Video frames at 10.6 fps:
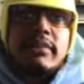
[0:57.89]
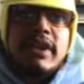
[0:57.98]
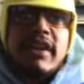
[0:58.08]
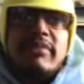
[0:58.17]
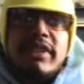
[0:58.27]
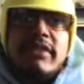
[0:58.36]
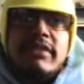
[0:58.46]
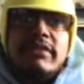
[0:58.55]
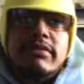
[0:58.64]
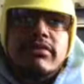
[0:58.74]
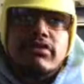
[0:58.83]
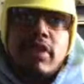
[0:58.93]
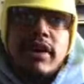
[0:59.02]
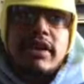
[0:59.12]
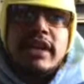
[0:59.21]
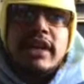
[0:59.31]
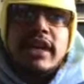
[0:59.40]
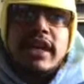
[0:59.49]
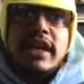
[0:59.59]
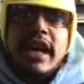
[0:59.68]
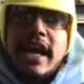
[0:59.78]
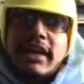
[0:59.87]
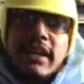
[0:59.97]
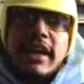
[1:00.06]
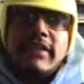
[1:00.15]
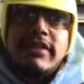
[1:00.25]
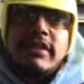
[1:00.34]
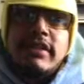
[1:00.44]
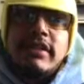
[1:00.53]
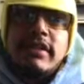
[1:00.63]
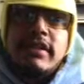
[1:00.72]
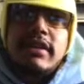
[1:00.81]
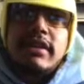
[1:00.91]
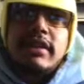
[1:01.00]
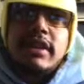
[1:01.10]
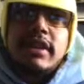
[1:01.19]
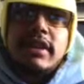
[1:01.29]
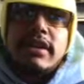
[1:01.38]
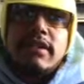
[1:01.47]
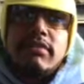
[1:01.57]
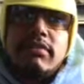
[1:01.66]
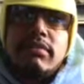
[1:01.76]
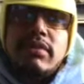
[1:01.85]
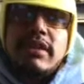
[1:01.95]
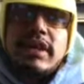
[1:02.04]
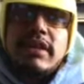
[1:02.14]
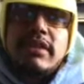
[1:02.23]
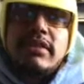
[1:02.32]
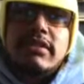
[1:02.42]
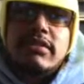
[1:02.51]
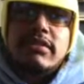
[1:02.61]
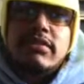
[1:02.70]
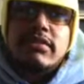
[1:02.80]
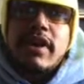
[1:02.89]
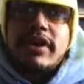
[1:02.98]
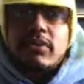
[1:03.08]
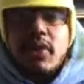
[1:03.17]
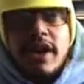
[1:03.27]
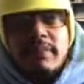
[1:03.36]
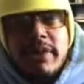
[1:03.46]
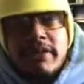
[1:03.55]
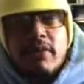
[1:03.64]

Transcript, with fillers: But I've been struggling and analyzing and really trying to one up